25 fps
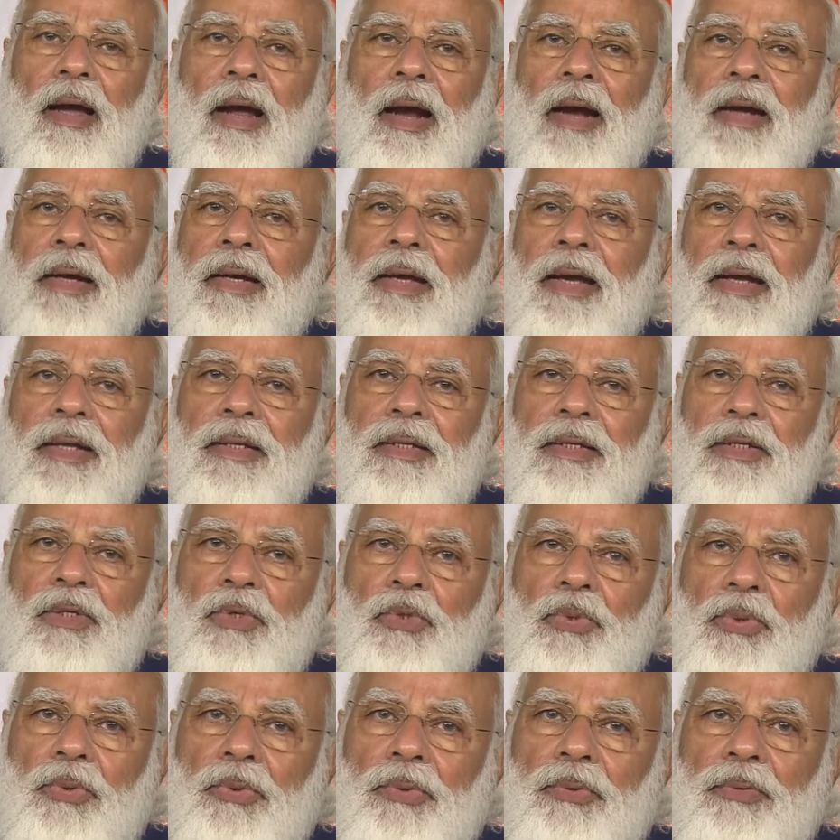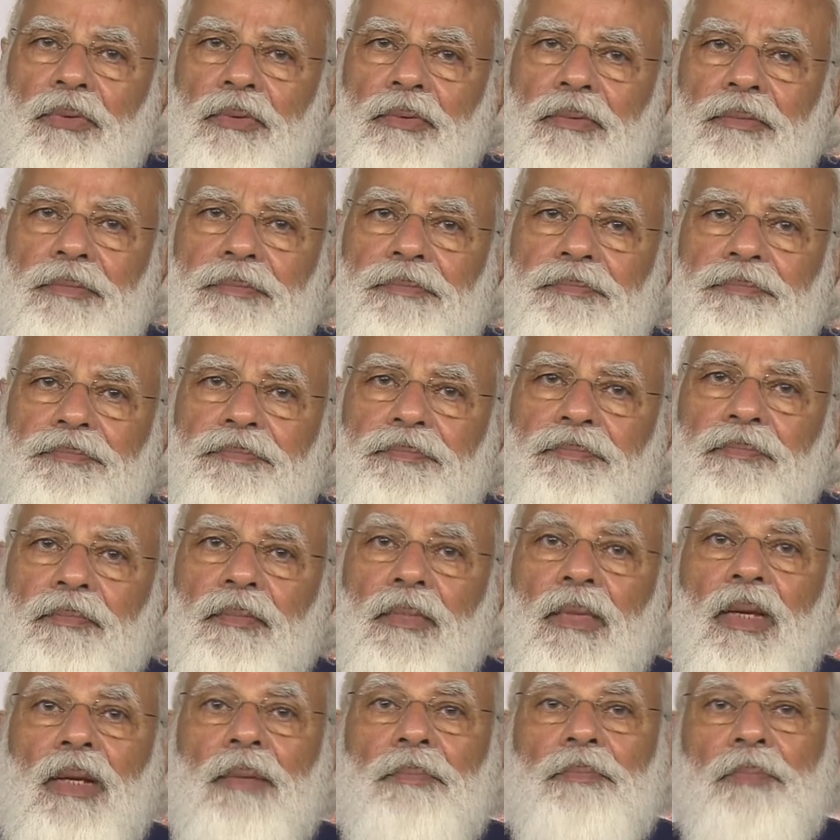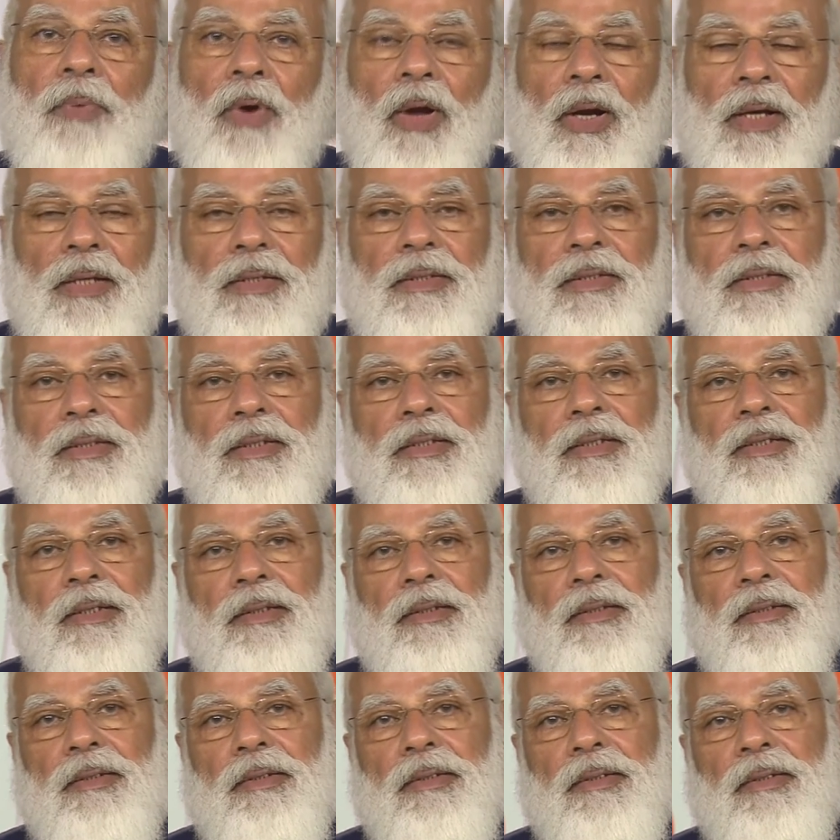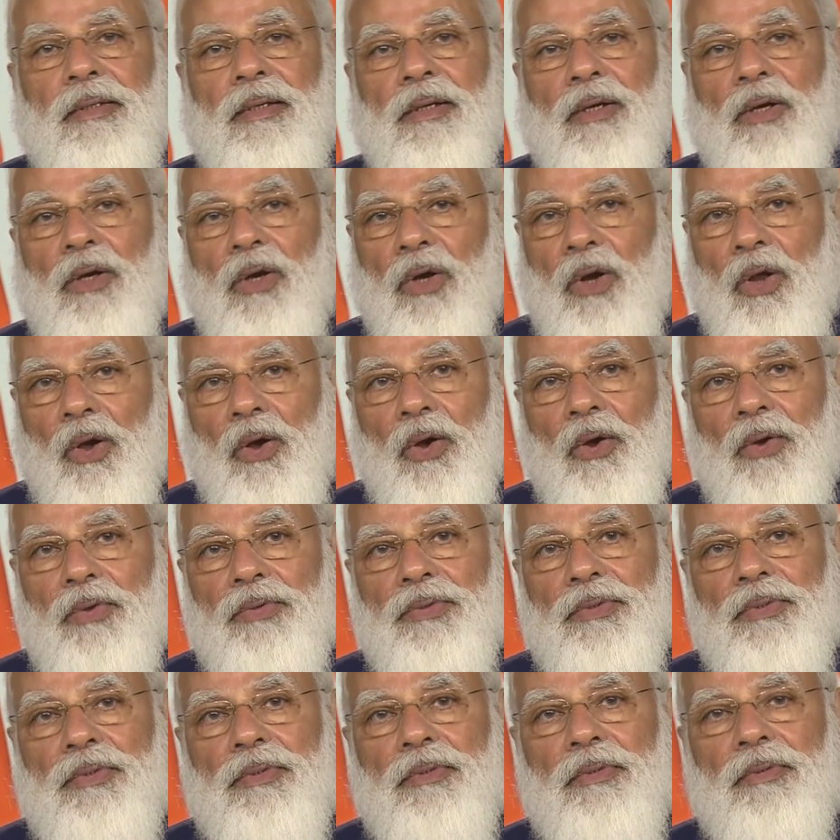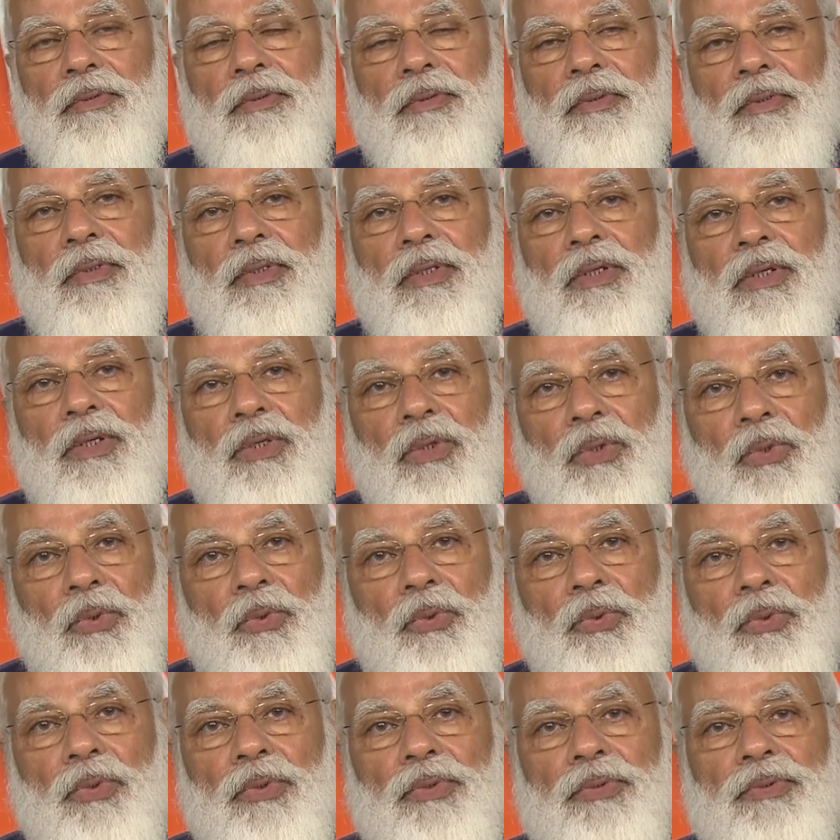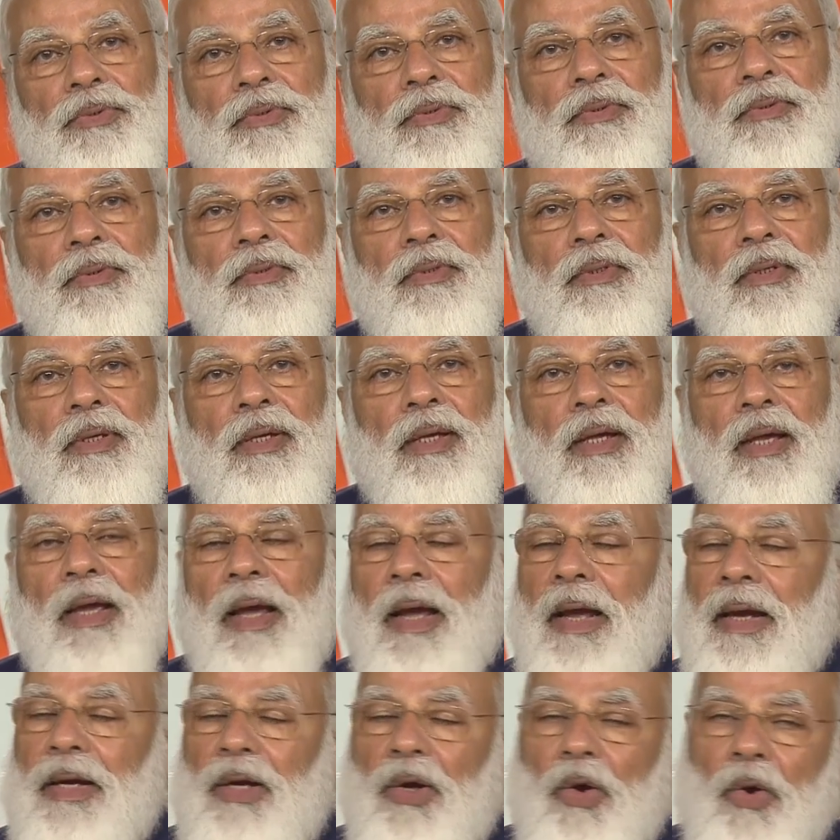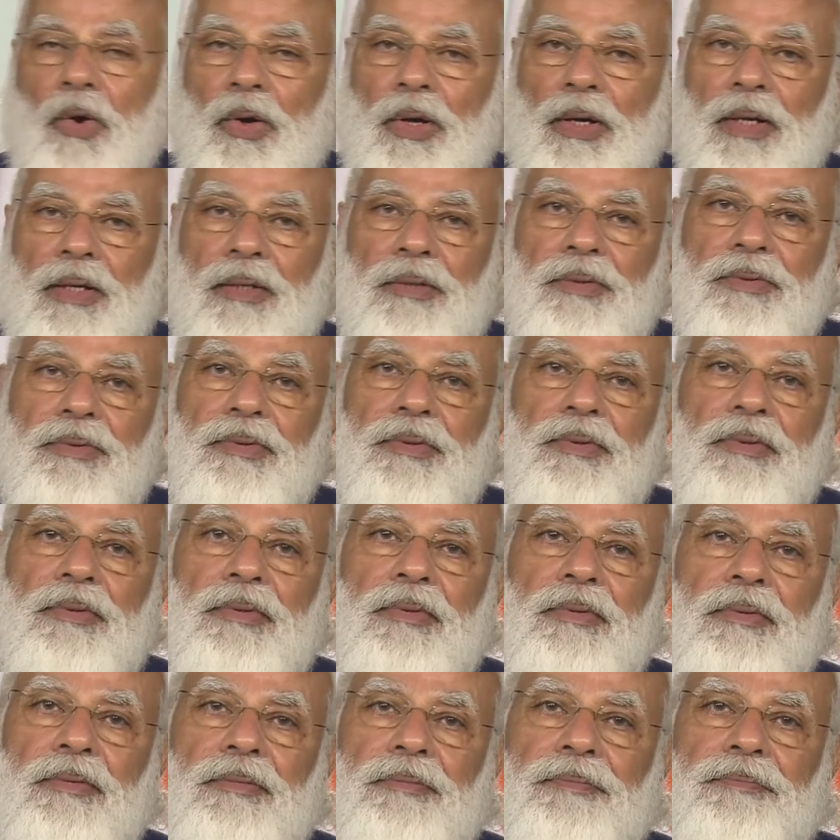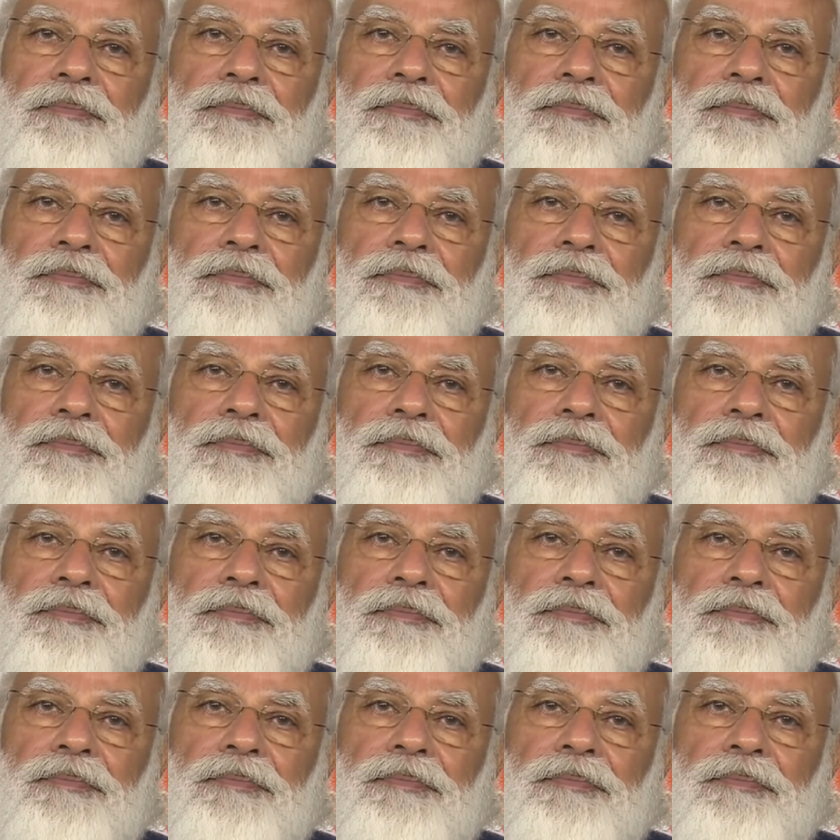and that is through policies, laws, rules, and orders.